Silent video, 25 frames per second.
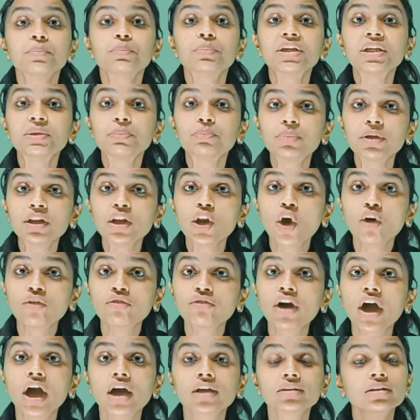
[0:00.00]
People
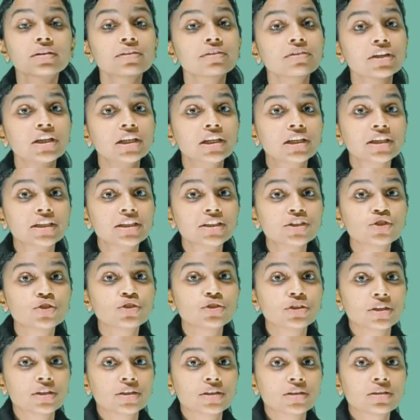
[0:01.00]
of other
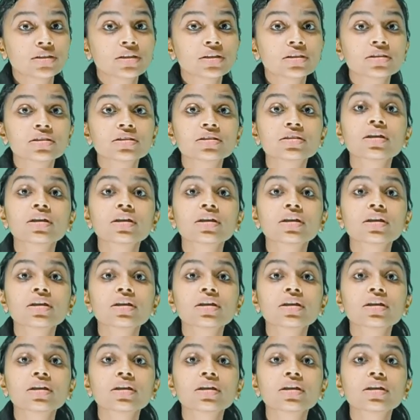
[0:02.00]
religions